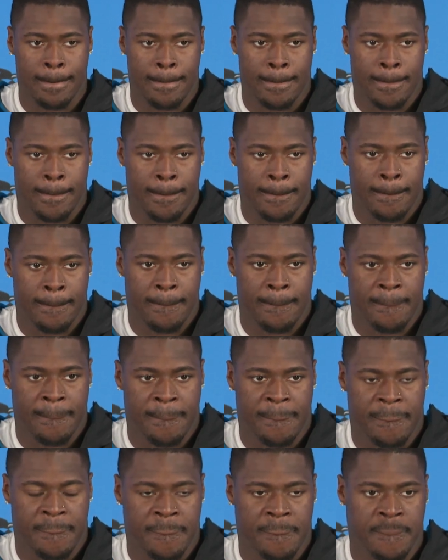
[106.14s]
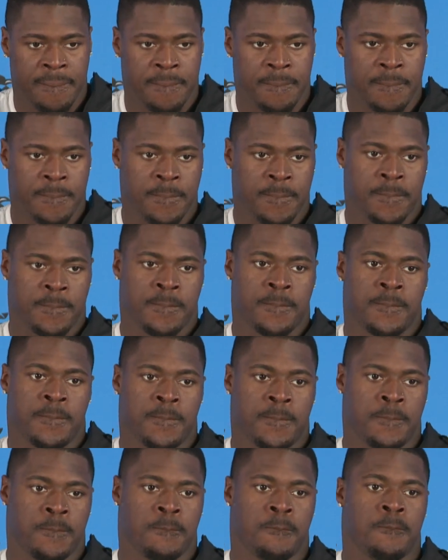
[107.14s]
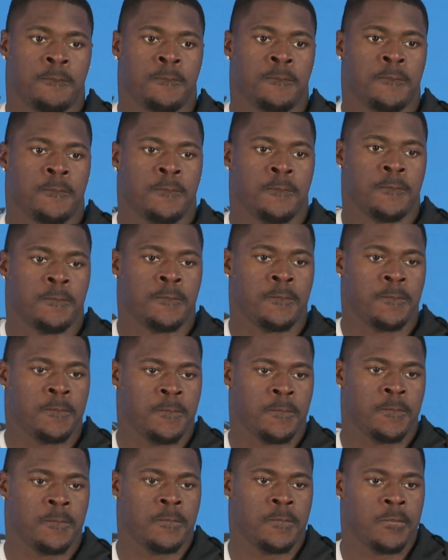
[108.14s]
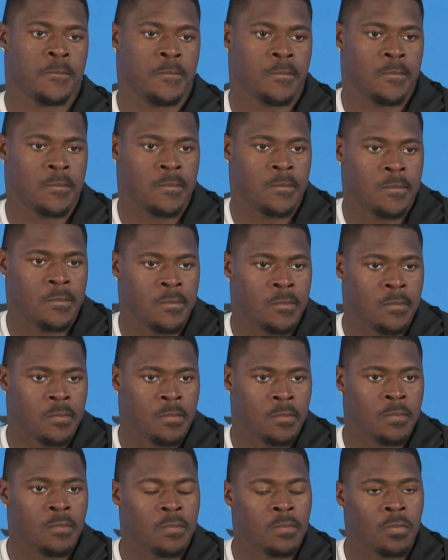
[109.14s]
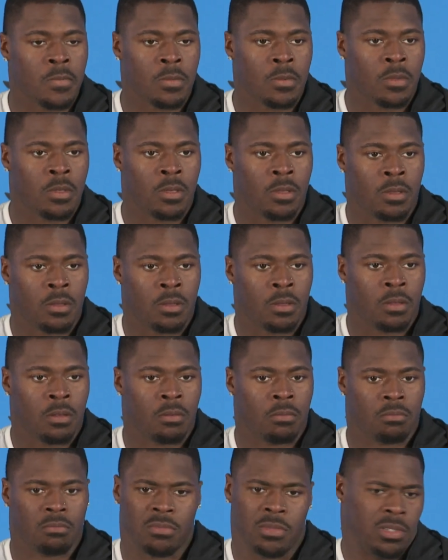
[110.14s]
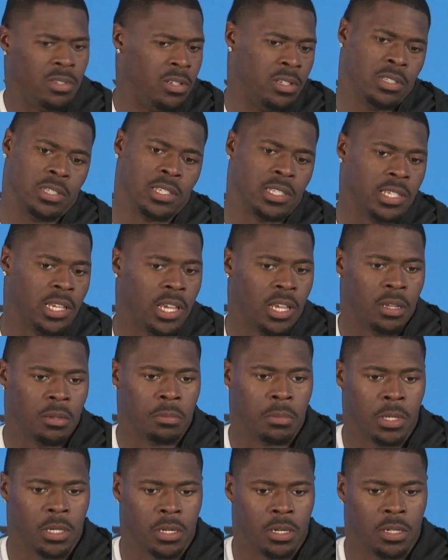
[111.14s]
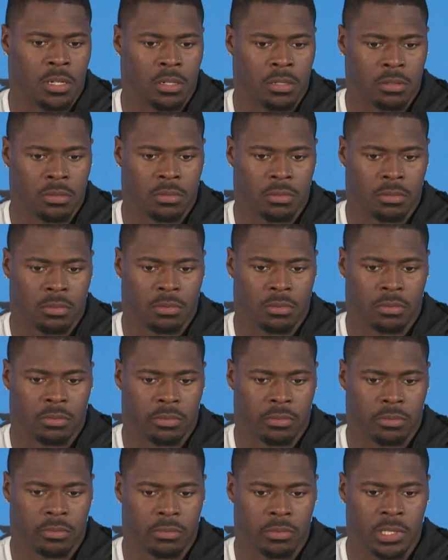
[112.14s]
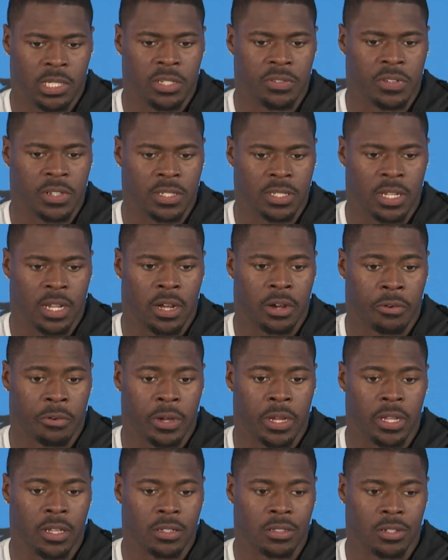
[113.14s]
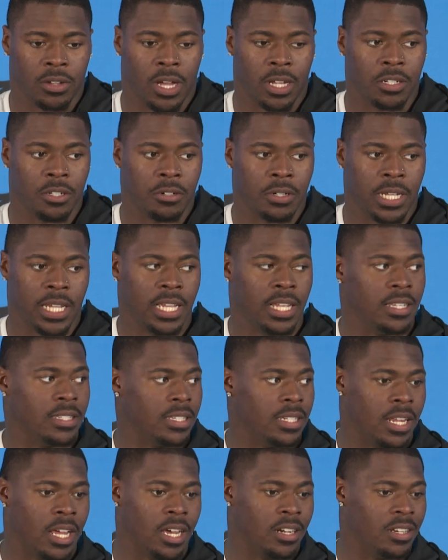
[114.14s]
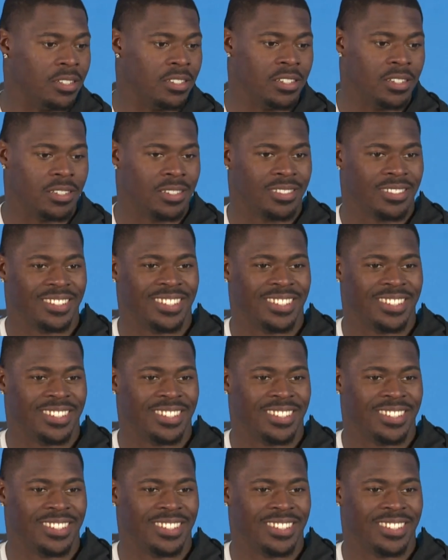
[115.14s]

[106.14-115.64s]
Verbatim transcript: Well, what have been your impressions of what they're gonna do with this three four so far? It's the same. Uh, defense that I ran, so I know the ins and outs of this